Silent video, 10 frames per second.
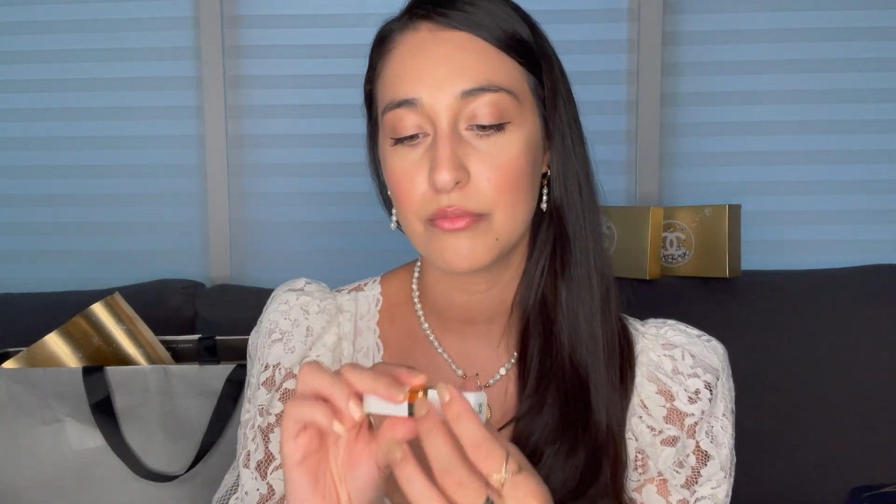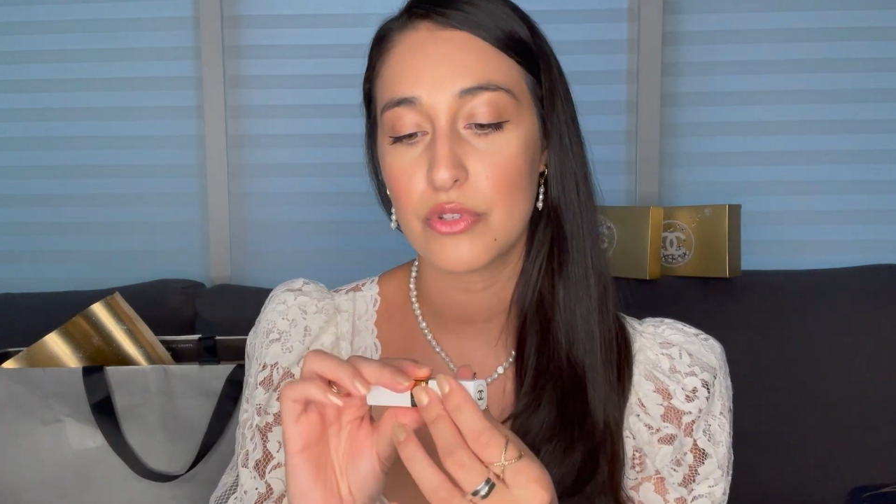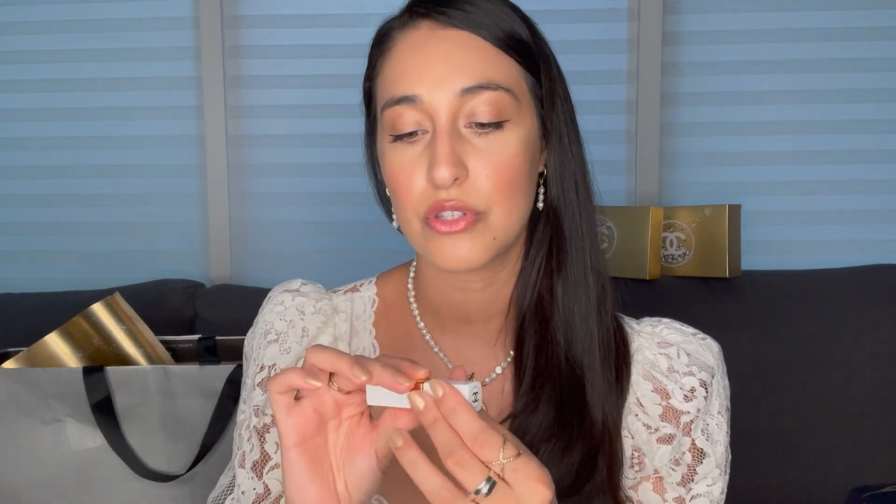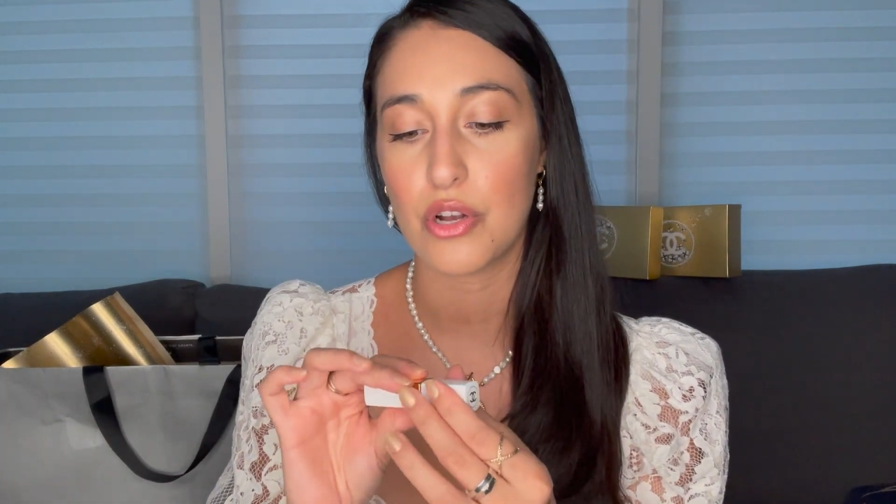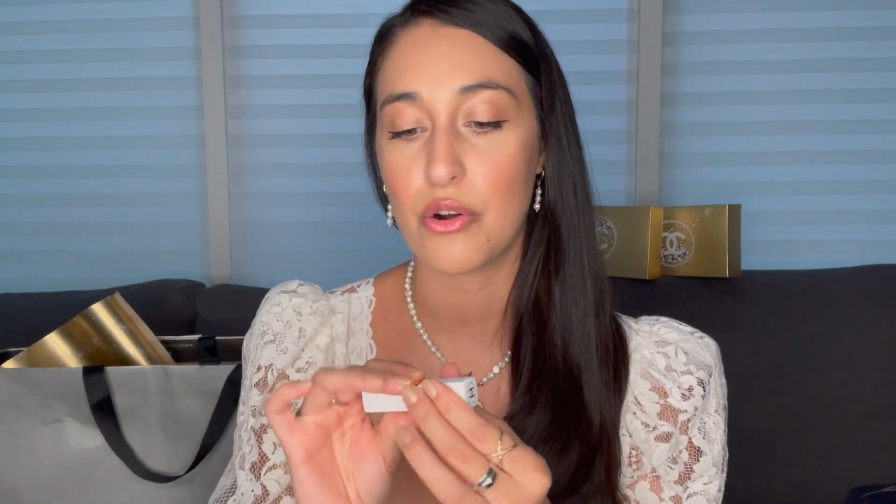
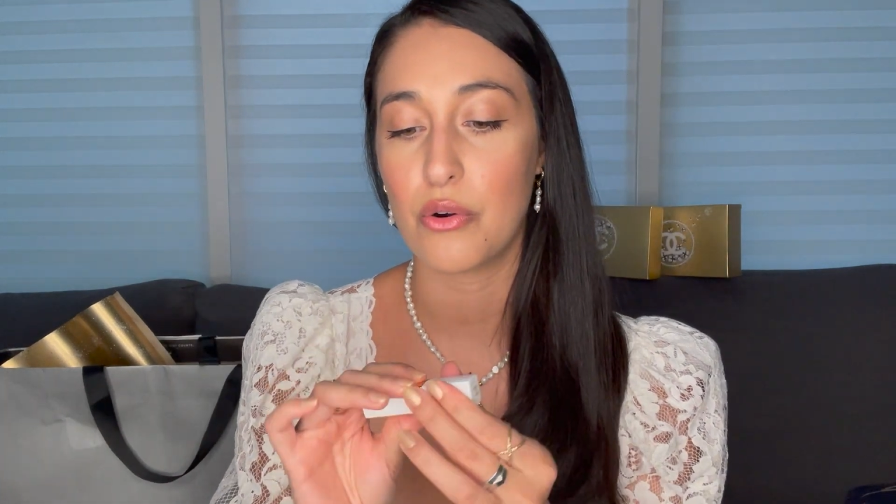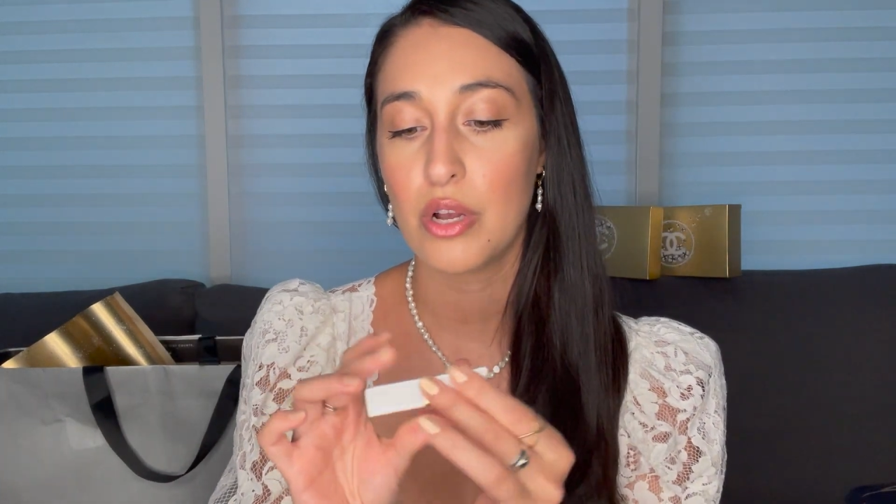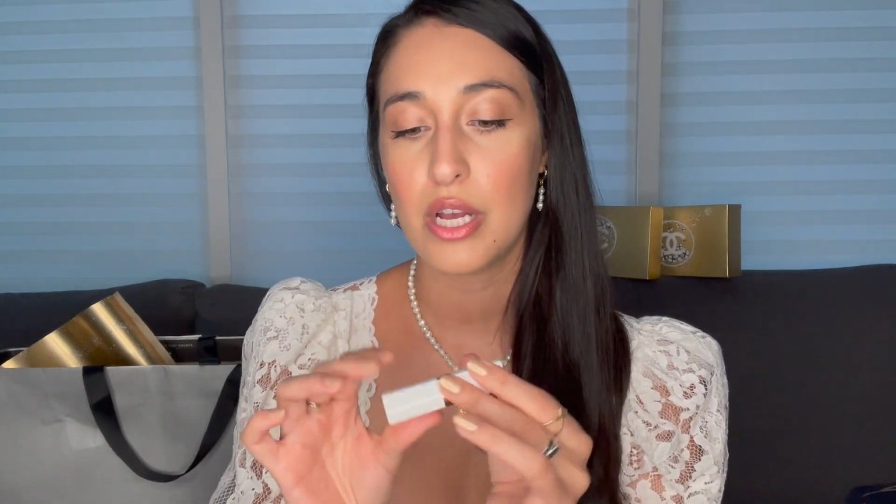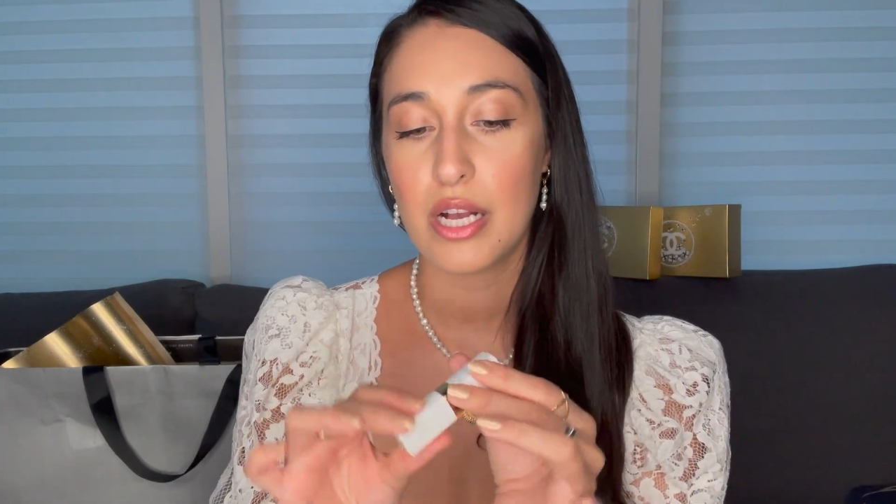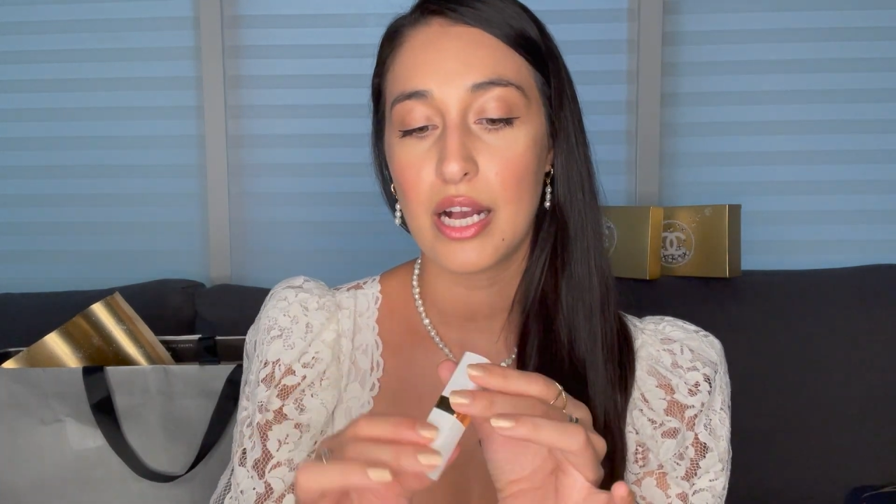So
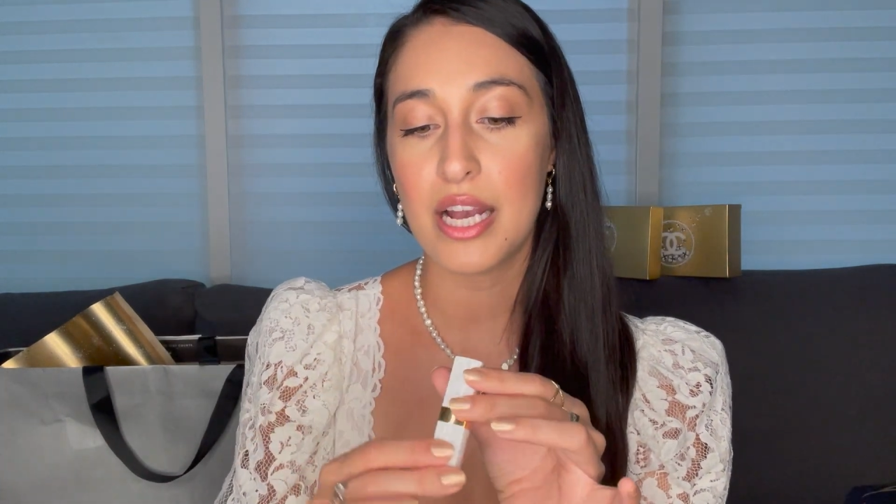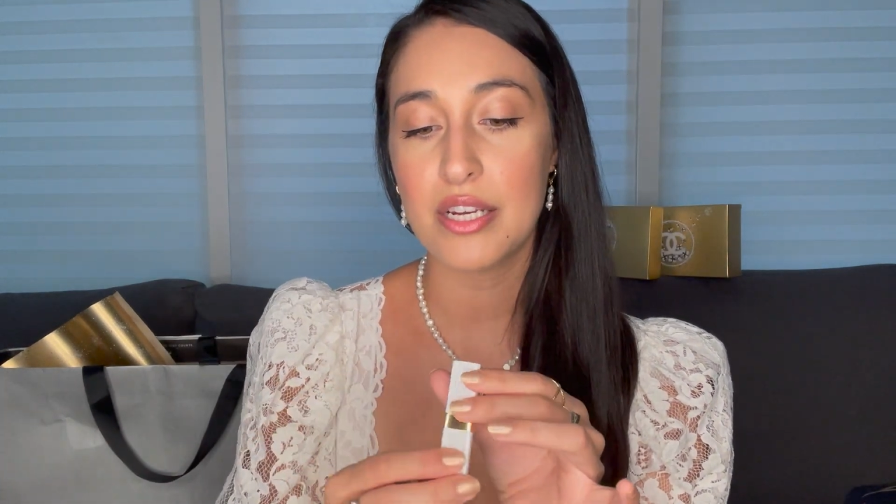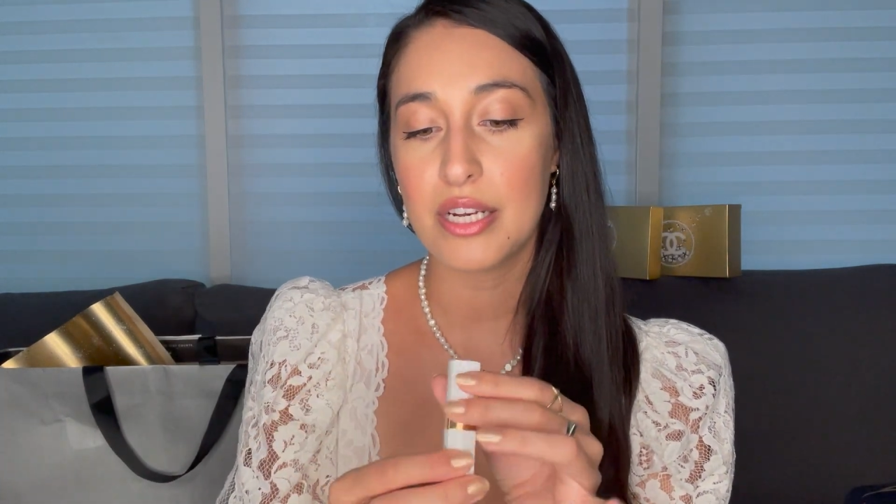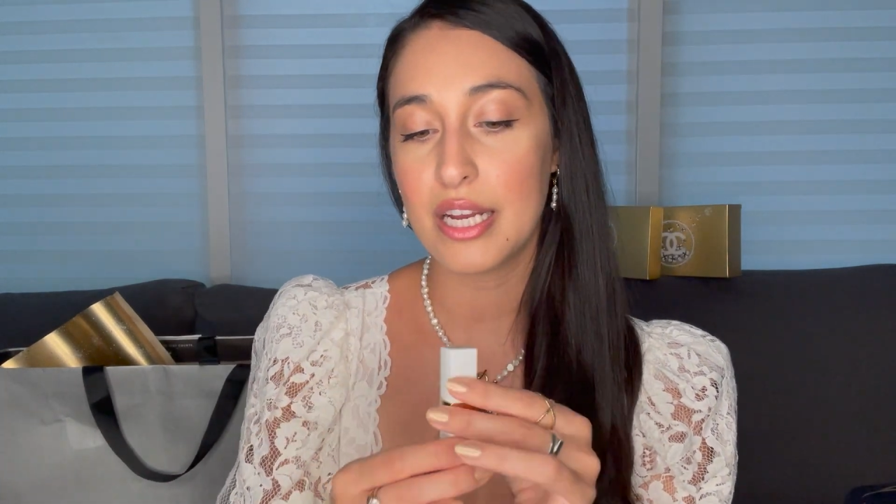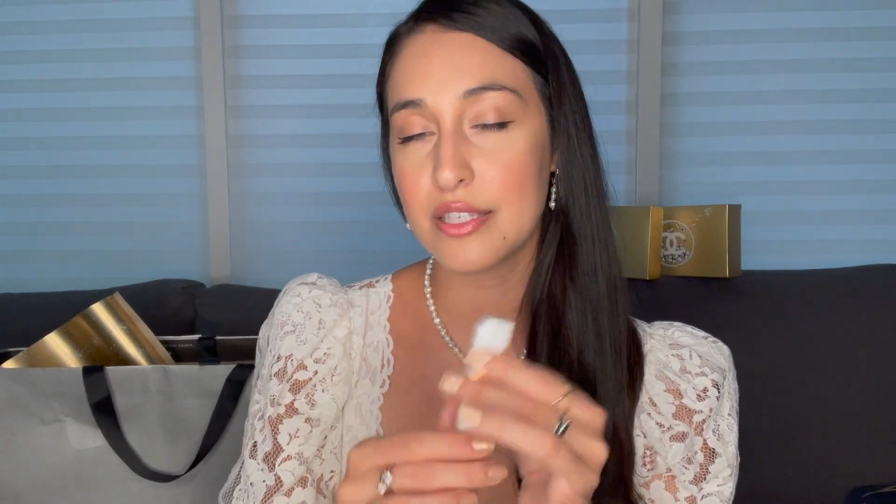kind
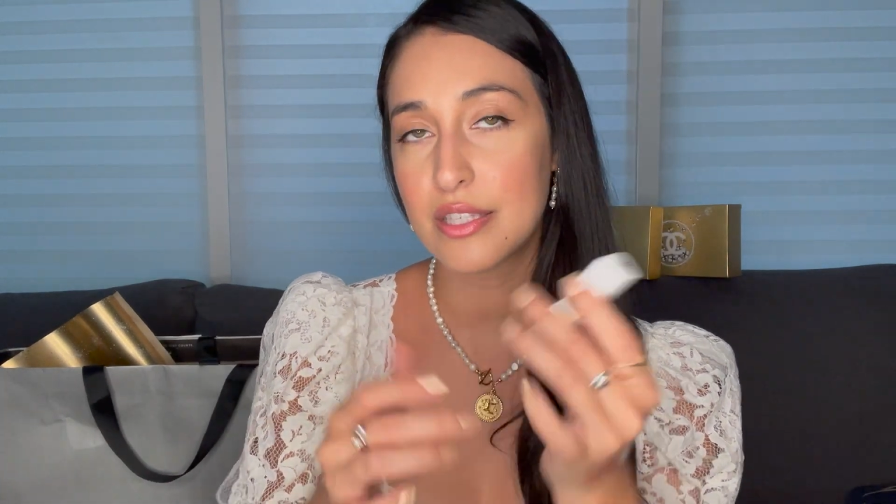of nice